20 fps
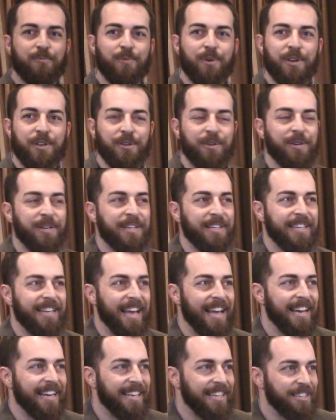what you can
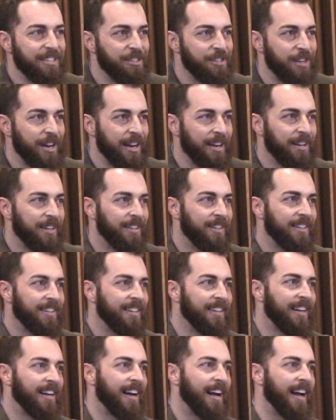get in jail,
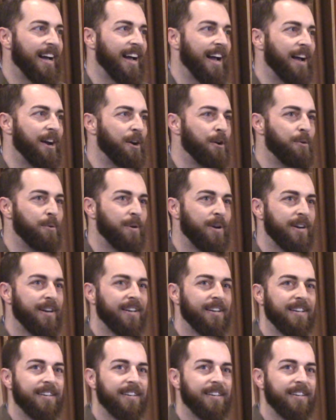I don't want